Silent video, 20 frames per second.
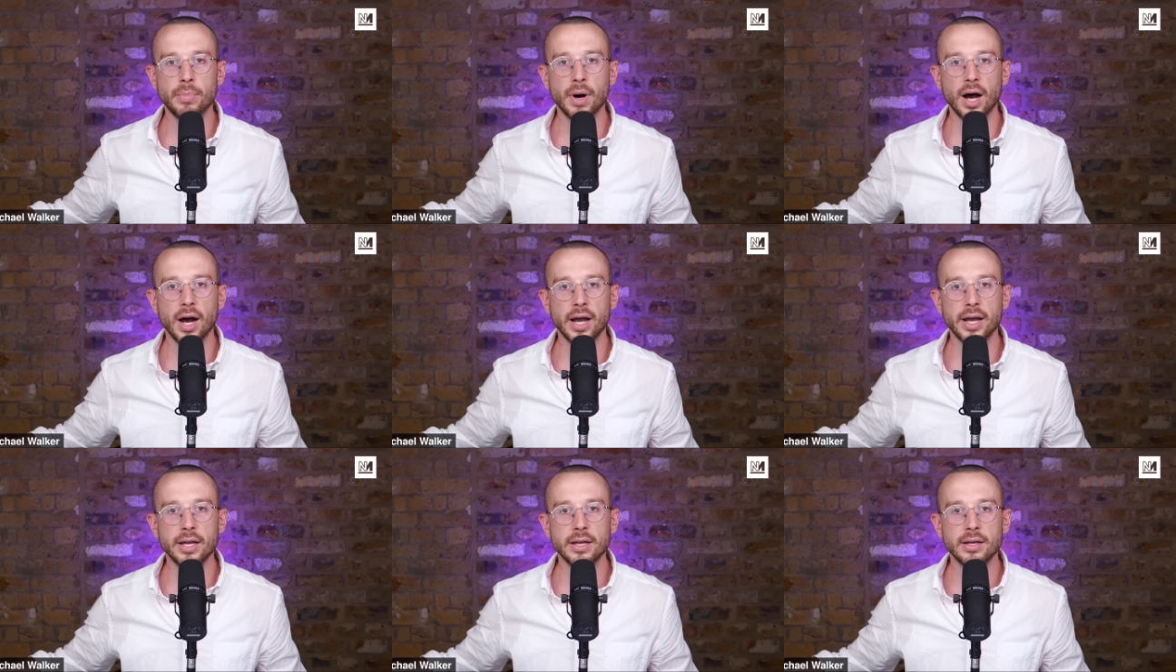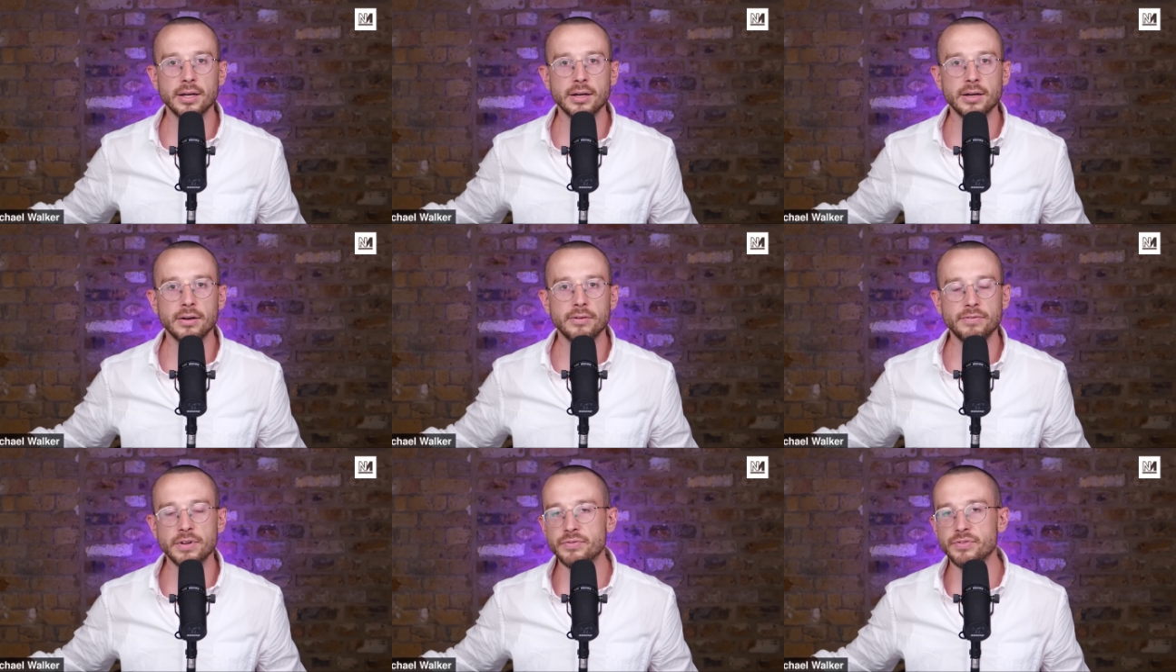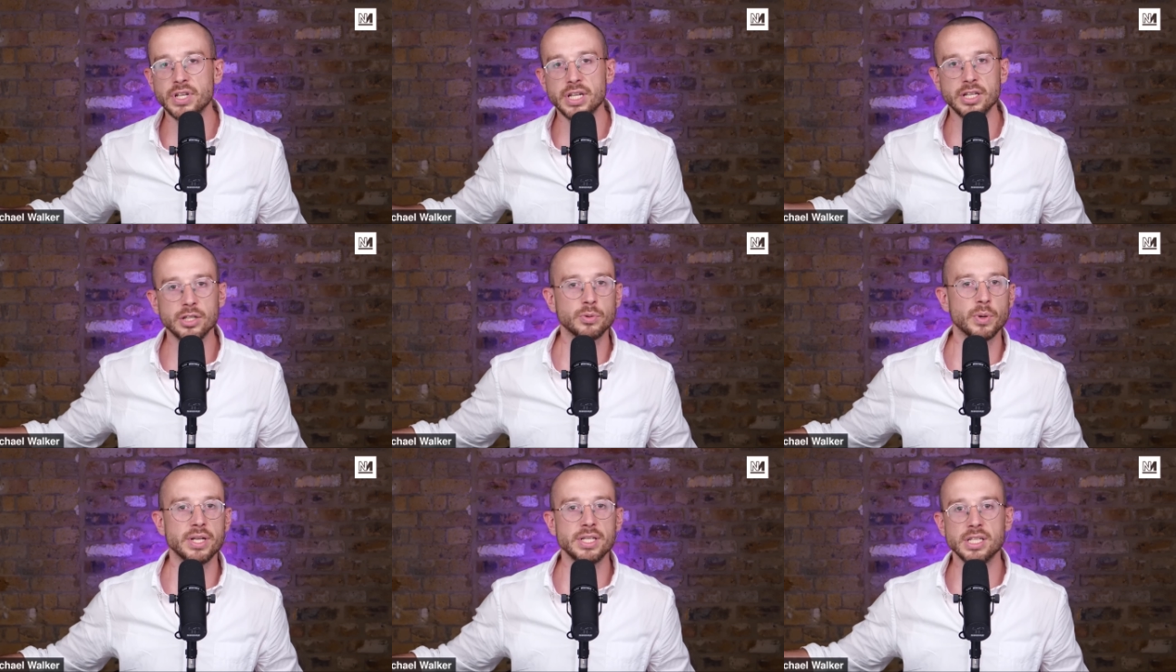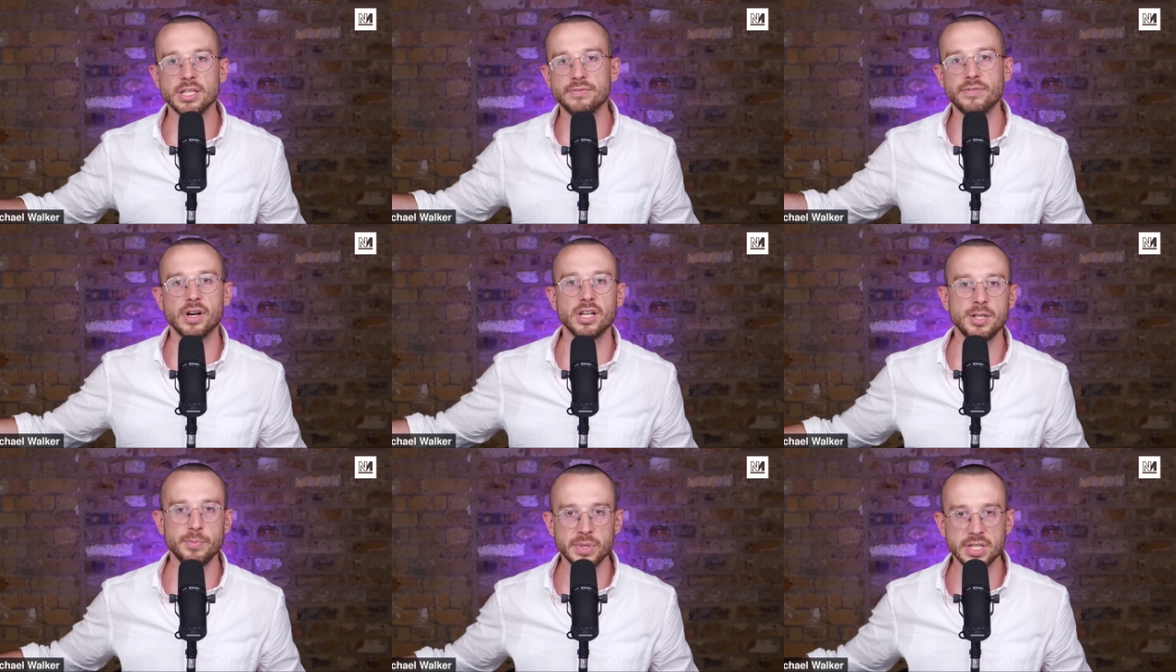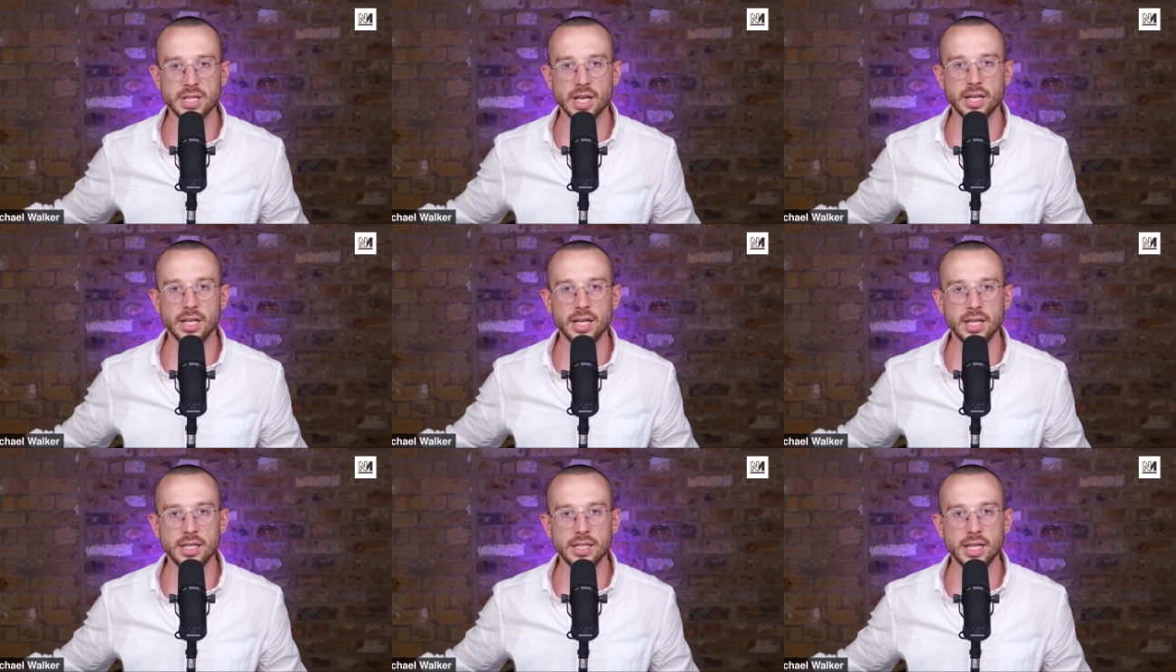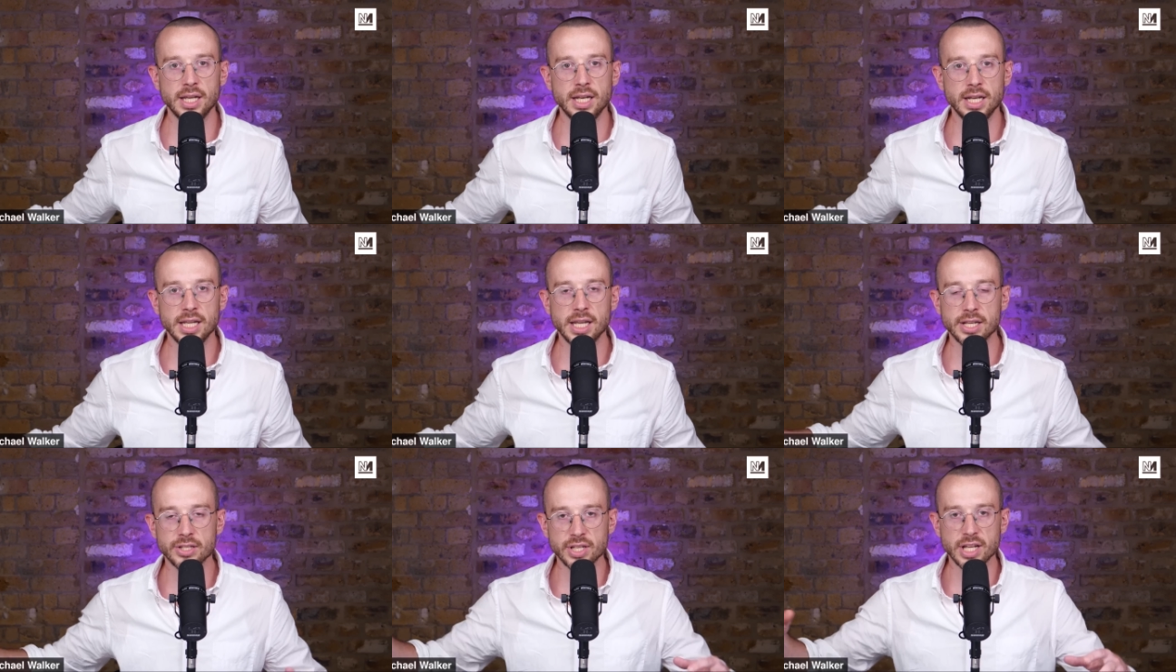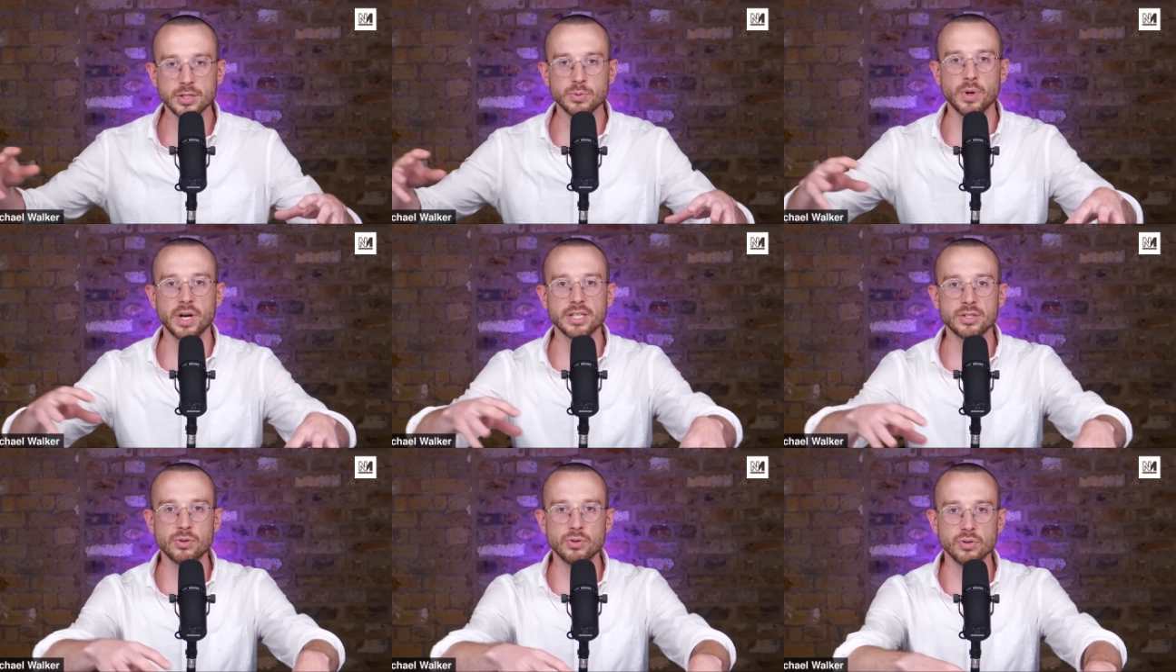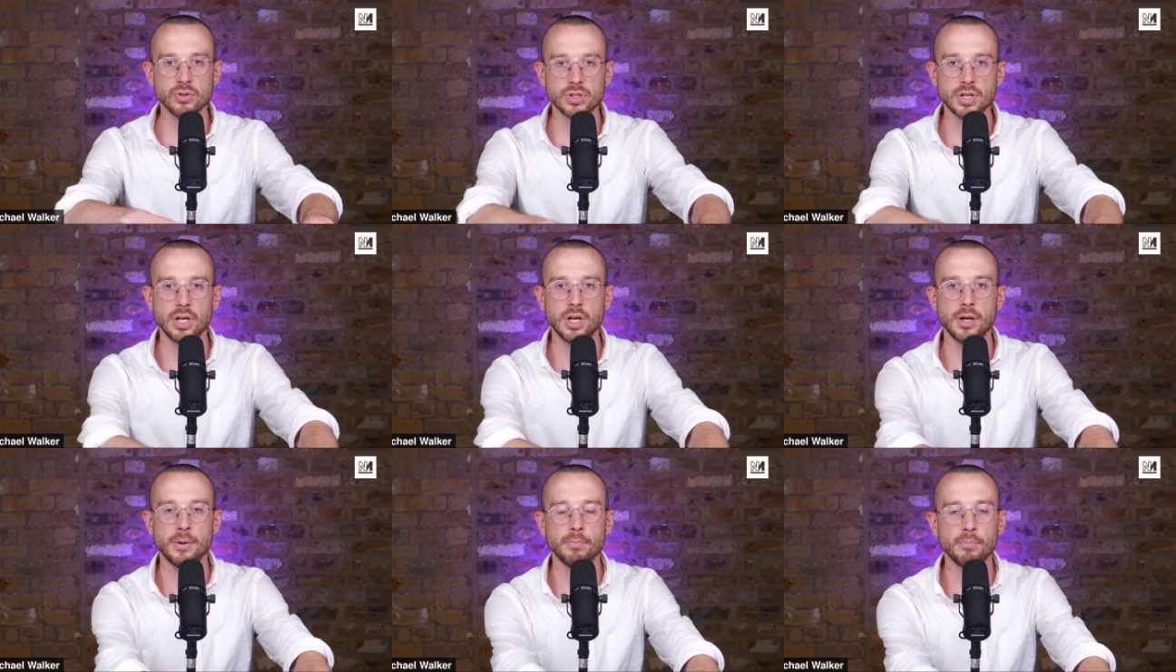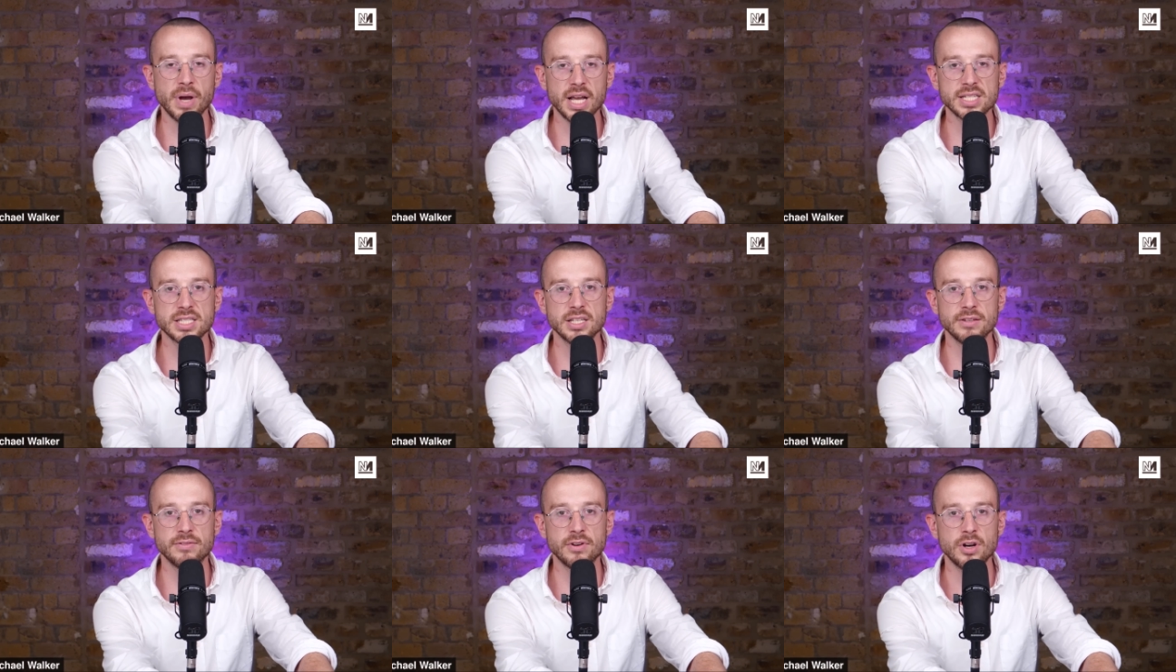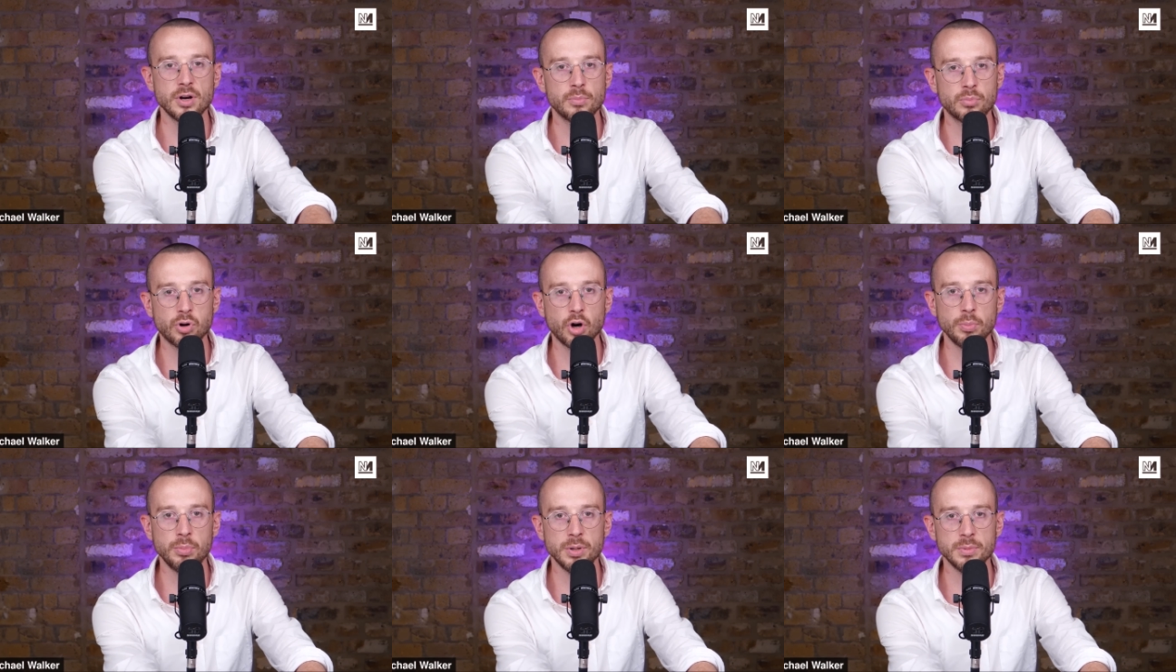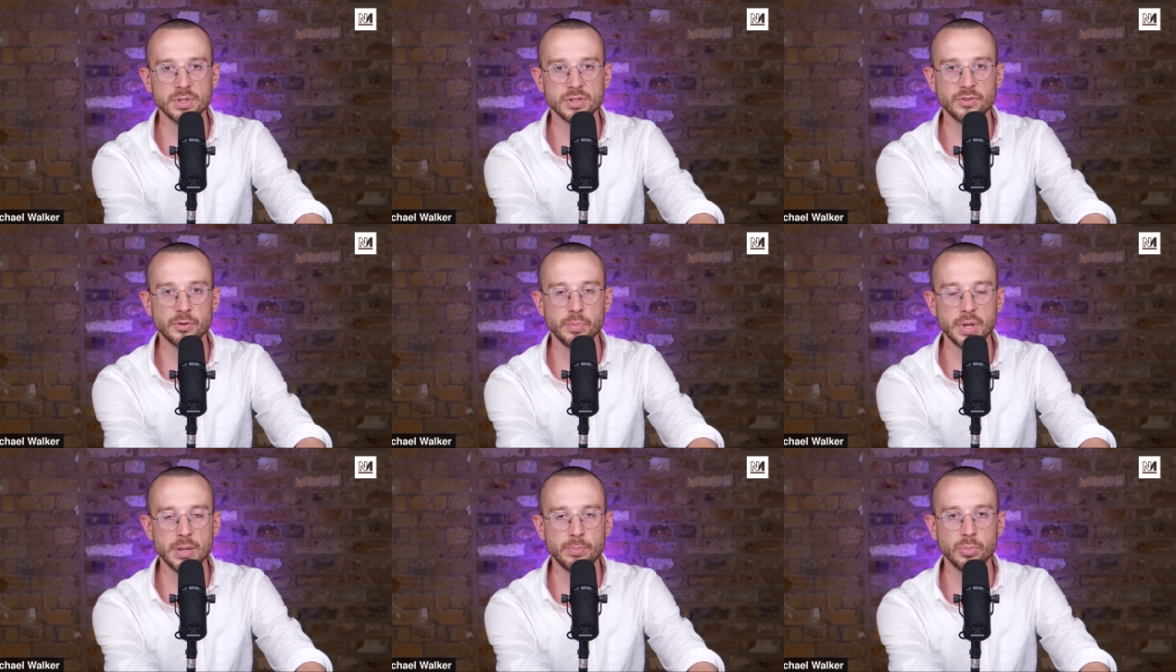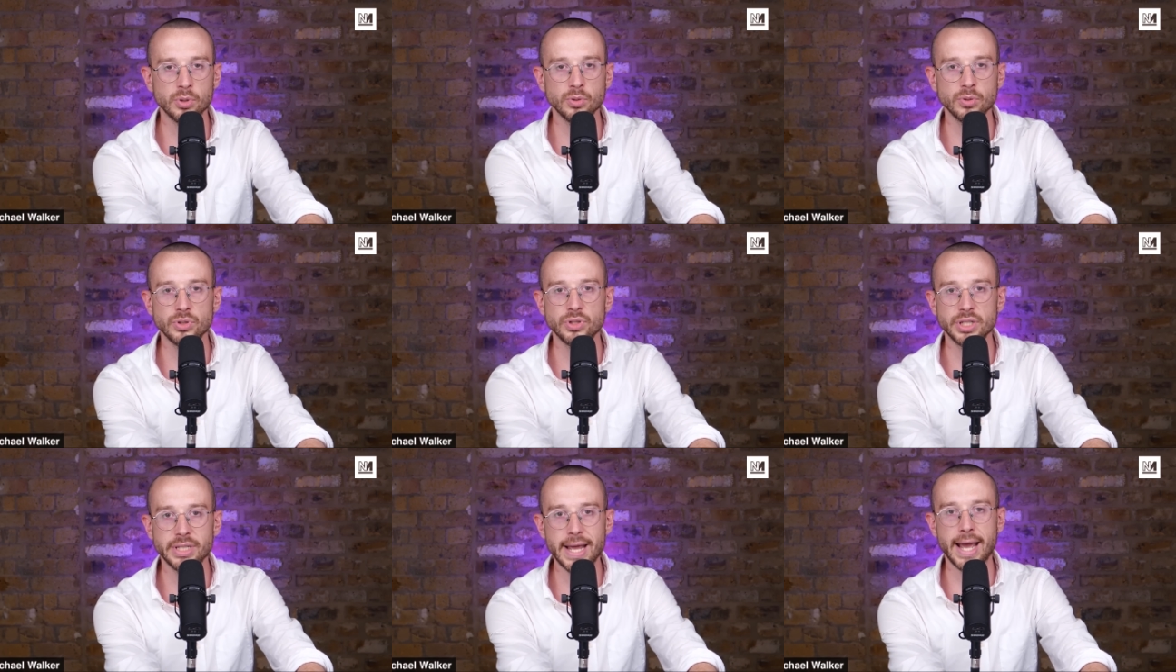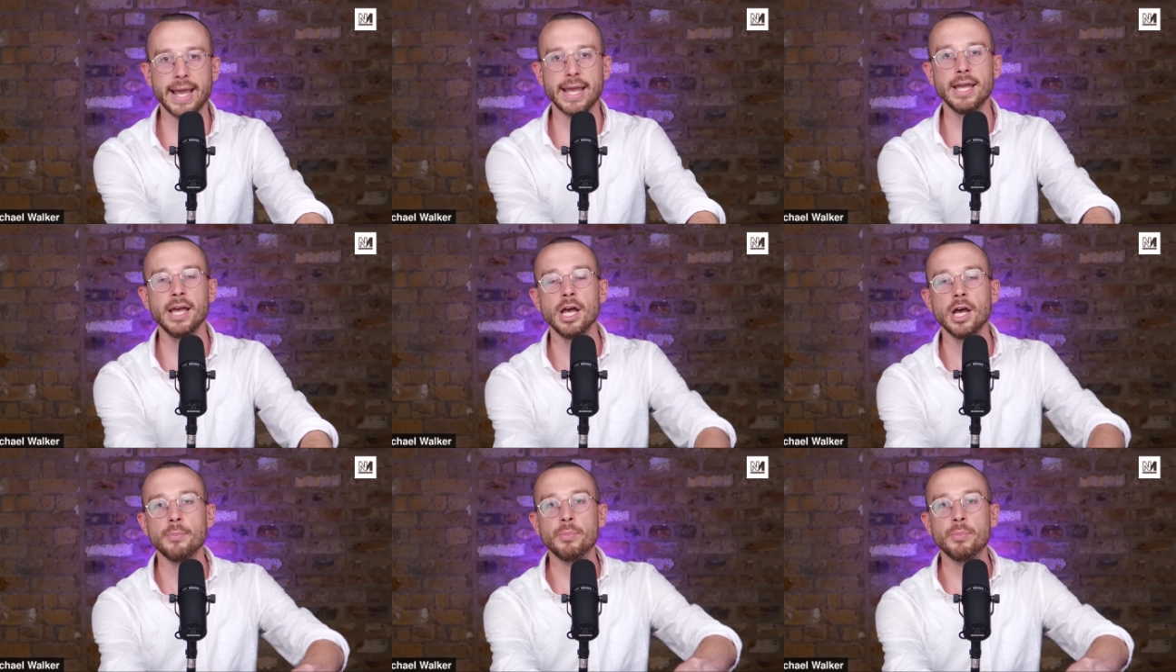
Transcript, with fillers: by 15, 20, 30% in, in a year. So that's why it's caused massive problems for people today.